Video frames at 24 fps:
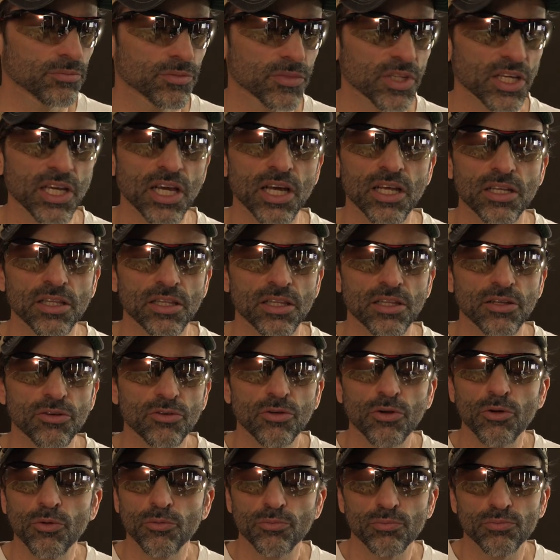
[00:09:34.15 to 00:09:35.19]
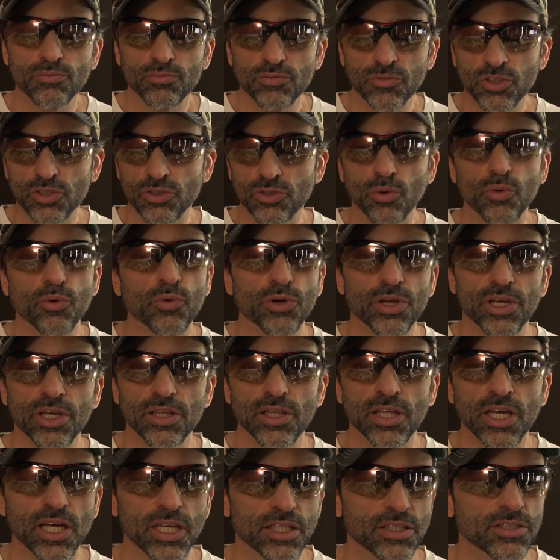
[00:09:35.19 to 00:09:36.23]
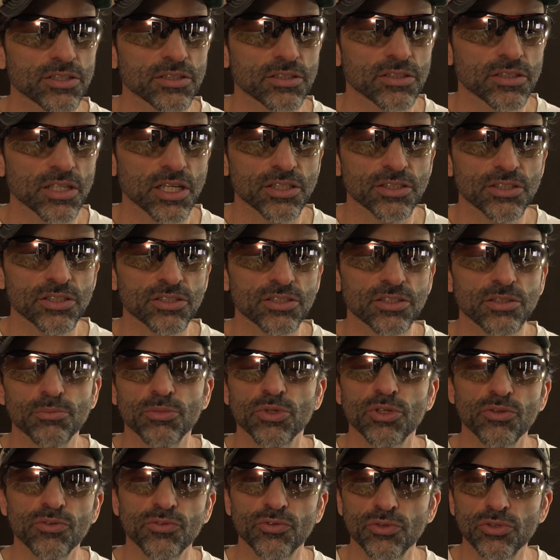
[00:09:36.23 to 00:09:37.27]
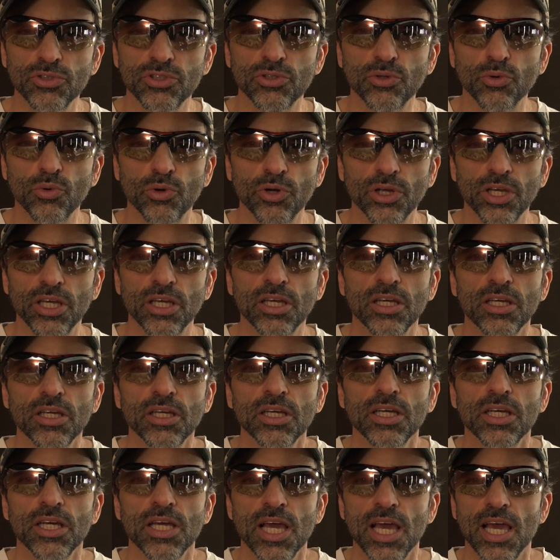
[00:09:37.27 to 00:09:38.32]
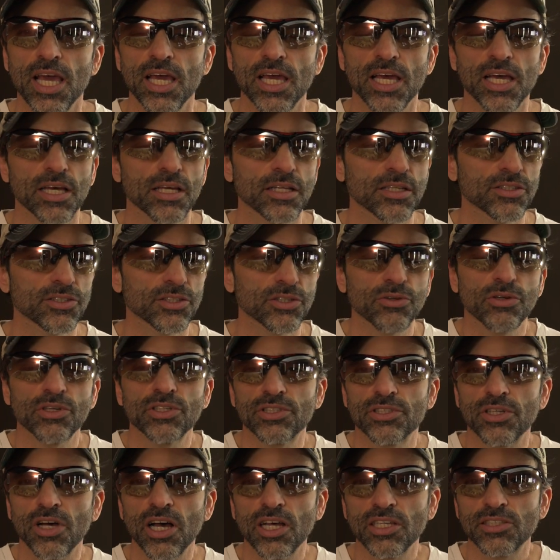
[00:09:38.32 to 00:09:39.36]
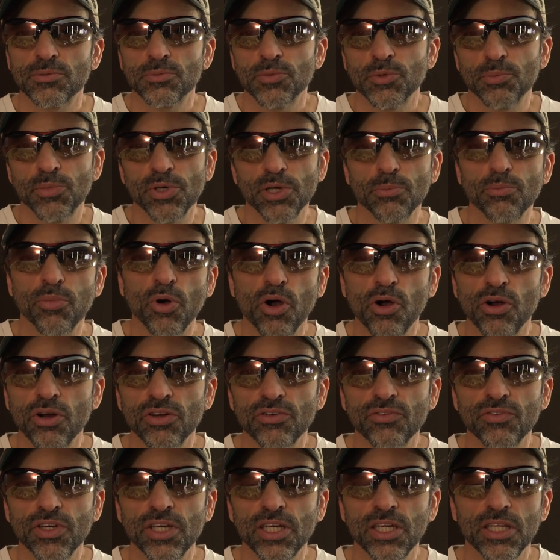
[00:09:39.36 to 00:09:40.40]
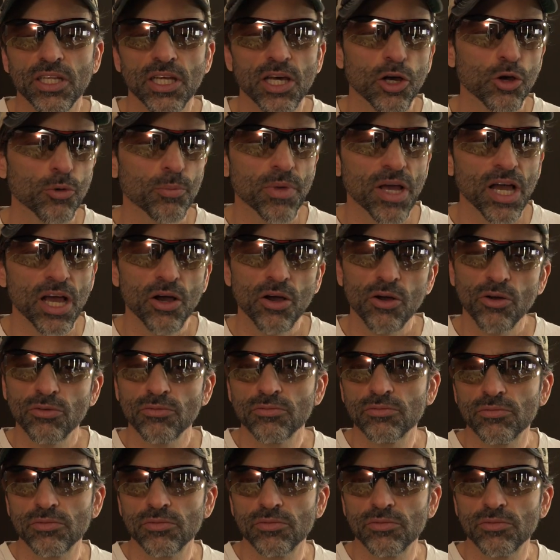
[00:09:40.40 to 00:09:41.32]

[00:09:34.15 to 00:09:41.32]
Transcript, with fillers: They got their own story that's just a beautiful story, and so it's awesome to be a part of it, help out